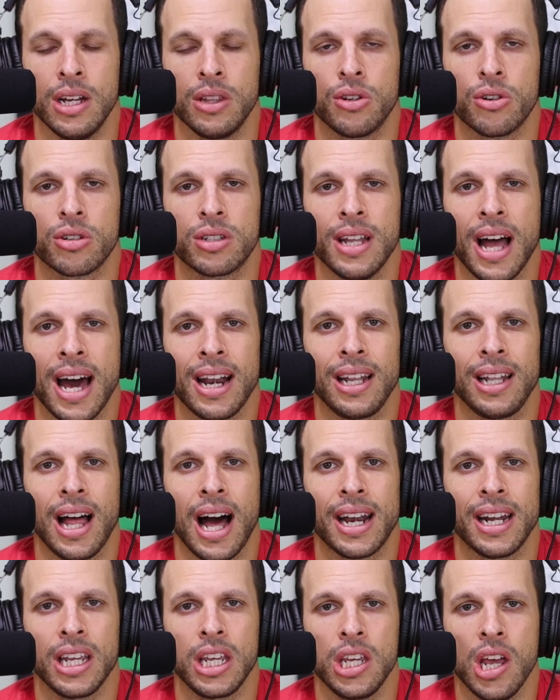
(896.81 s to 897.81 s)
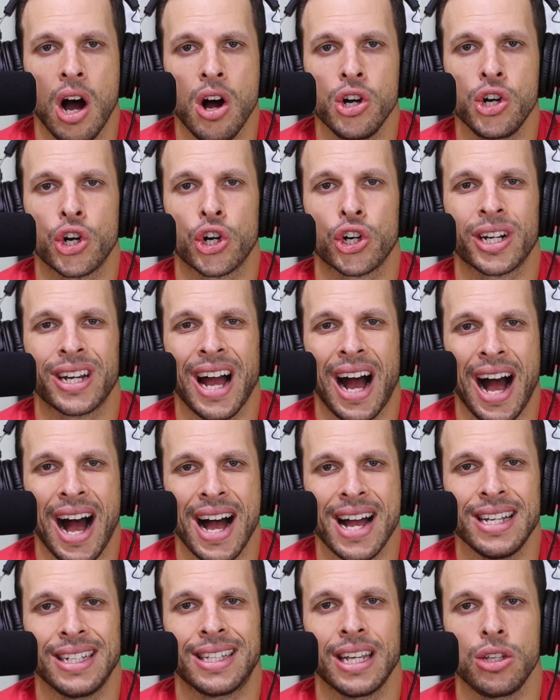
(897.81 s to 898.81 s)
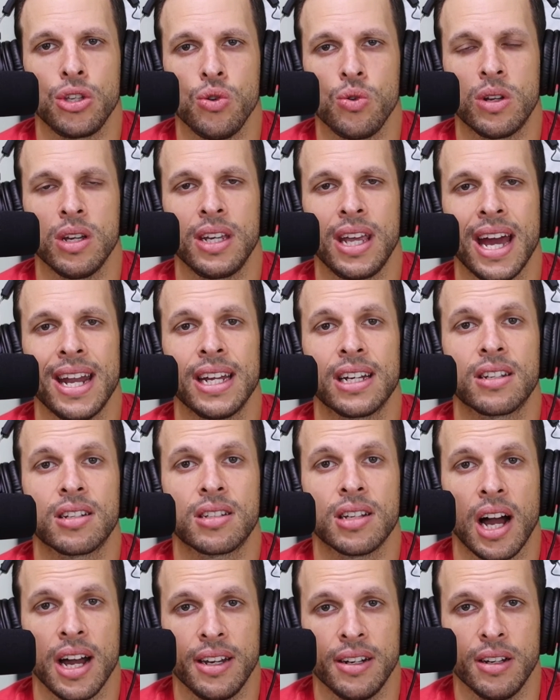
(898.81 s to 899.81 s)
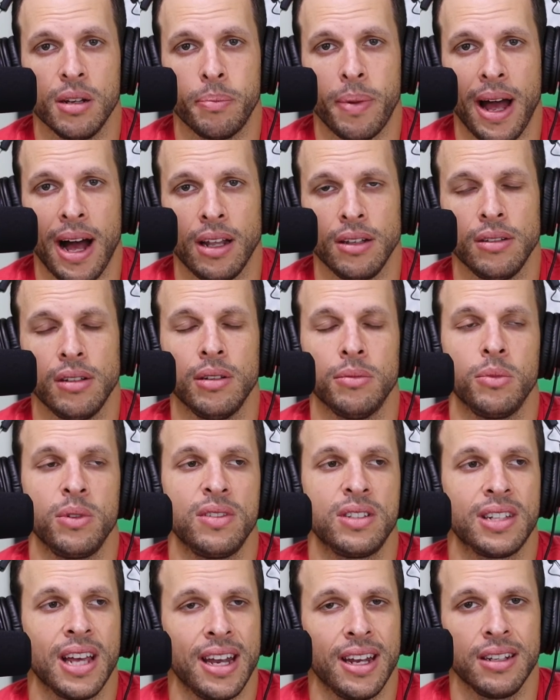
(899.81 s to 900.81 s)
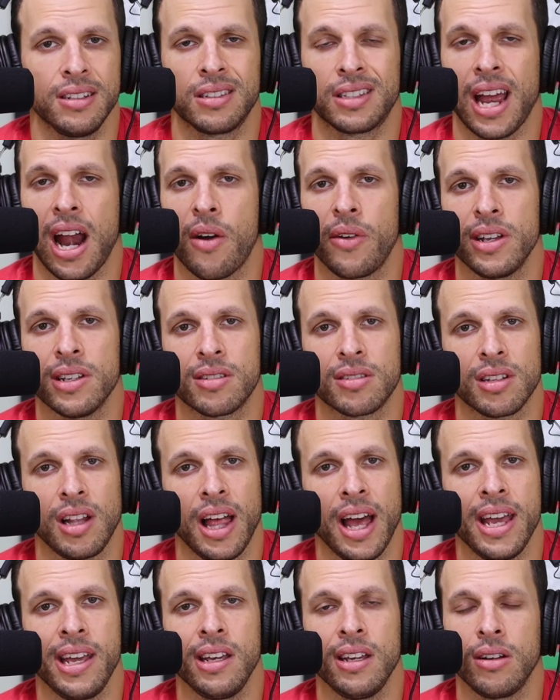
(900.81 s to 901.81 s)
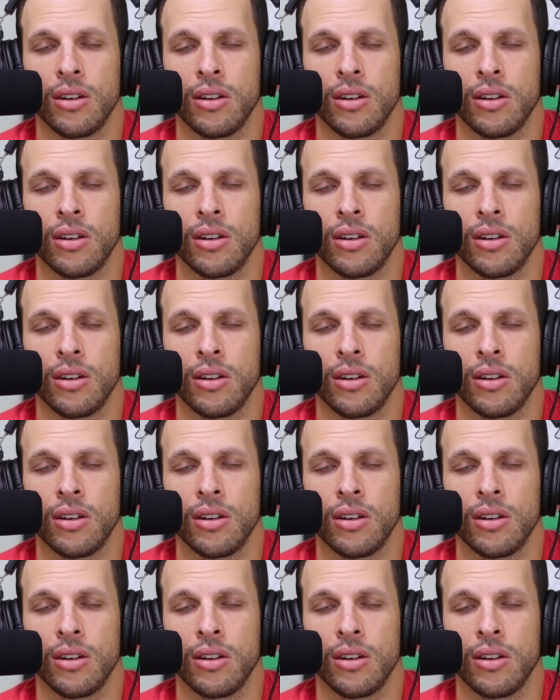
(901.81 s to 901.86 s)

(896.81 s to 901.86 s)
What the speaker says: there's not a lot of younger guys that you could get excited about. We've said it. Darius Slay,